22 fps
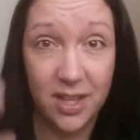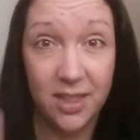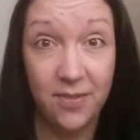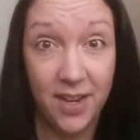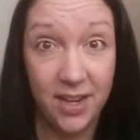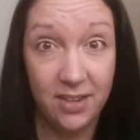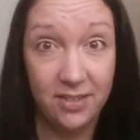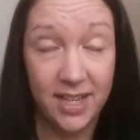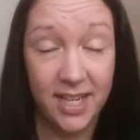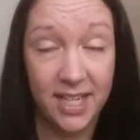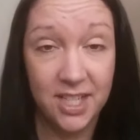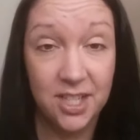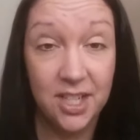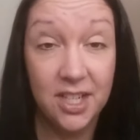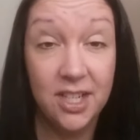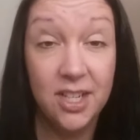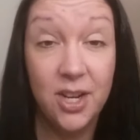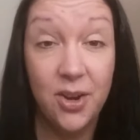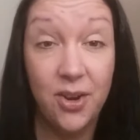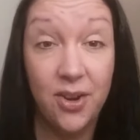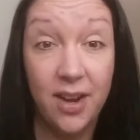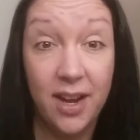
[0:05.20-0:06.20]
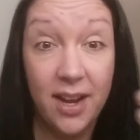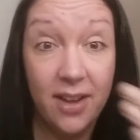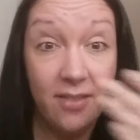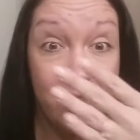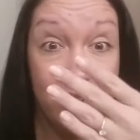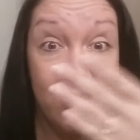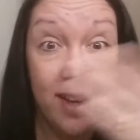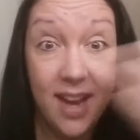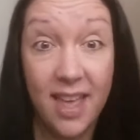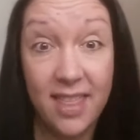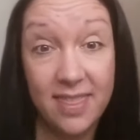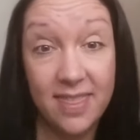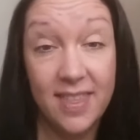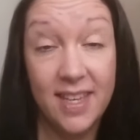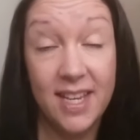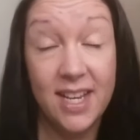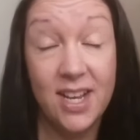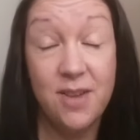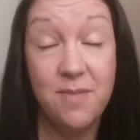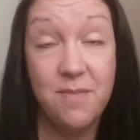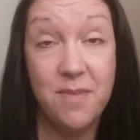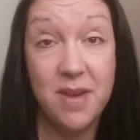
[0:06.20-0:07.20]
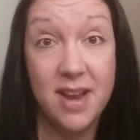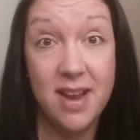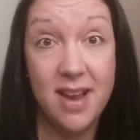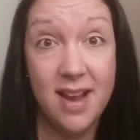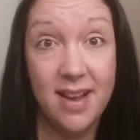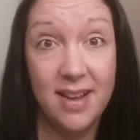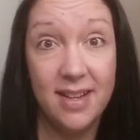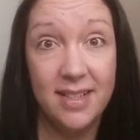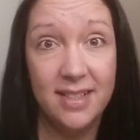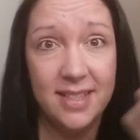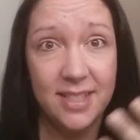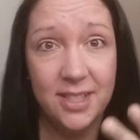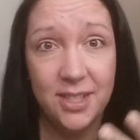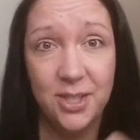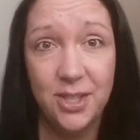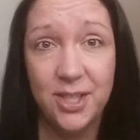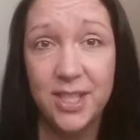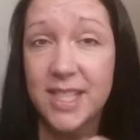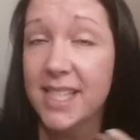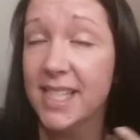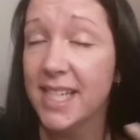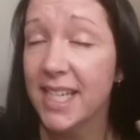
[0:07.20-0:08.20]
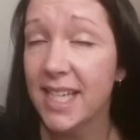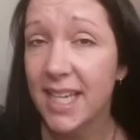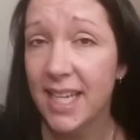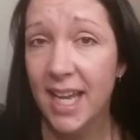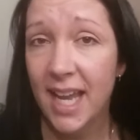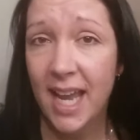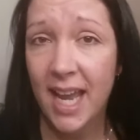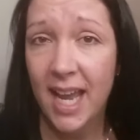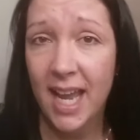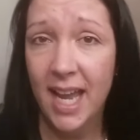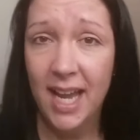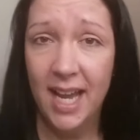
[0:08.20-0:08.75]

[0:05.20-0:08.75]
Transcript: with foundation. No, I have nothing on my eyes as you can see.